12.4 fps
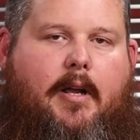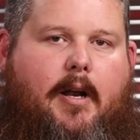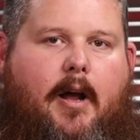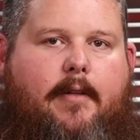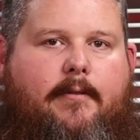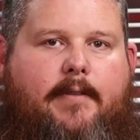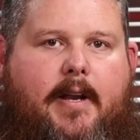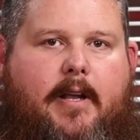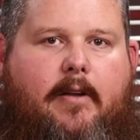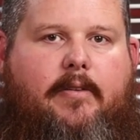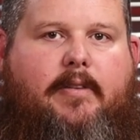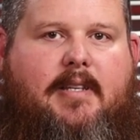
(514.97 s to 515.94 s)
in other
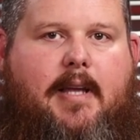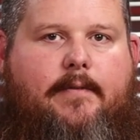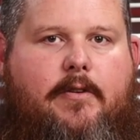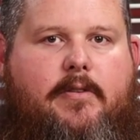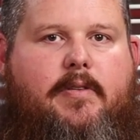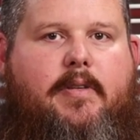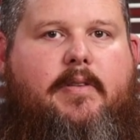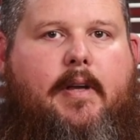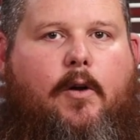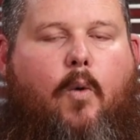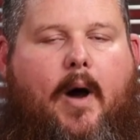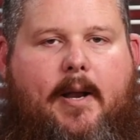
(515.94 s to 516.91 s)
videos because I've used this
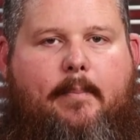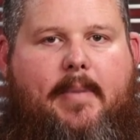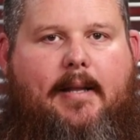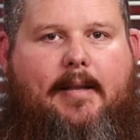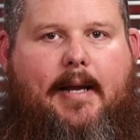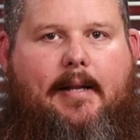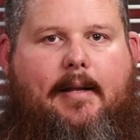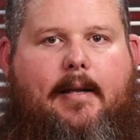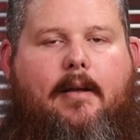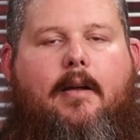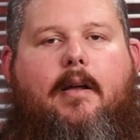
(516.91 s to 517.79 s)
thing quite a bit lately.